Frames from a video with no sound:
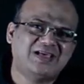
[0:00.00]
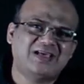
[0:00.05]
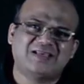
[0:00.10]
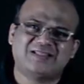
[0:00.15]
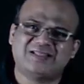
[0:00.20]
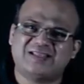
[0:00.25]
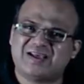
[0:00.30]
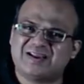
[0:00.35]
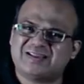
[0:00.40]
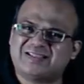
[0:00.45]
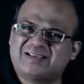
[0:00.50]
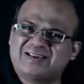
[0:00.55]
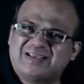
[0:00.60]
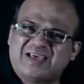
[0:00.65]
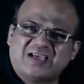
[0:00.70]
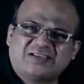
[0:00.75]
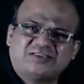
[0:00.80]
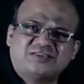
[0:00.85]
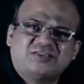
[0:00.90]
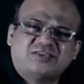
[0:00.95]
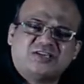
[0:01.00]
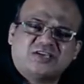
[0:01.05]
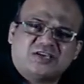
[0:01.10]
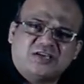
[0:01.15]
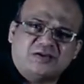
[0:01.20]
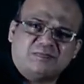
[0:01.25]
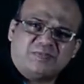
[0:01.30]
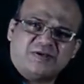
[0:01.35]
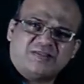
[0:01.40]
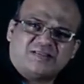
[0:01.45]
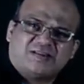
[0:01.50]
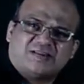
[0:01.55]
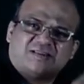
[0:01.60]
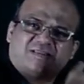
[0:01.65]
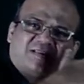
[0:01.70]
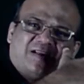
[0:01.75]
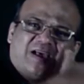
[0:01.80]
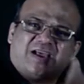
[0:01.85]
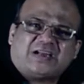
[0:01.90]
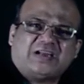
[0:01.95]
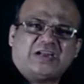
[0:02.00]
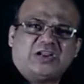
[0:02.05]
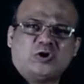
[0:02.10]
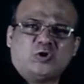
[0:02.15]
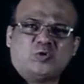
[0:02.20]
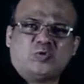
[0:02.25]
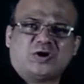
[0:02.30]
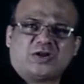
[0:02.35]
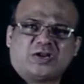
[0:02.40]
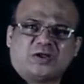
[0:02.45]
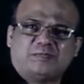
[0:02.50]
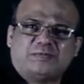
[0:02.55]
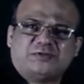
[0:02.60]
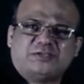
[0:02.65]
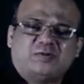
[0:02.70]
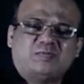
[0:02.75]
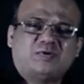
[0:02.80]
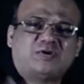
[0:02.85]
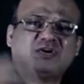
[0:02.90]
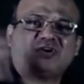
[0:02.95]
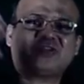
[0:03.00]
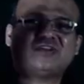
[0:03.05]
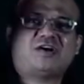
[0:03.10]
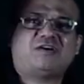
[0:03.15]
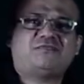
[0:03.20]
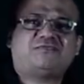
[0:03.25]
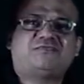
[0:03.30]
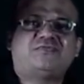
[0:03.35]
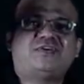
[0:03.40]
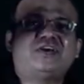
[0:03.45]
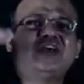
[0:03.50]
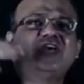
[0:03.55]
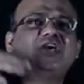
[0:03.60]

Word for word: There the reaction is taking place at a slightly lower temperature because of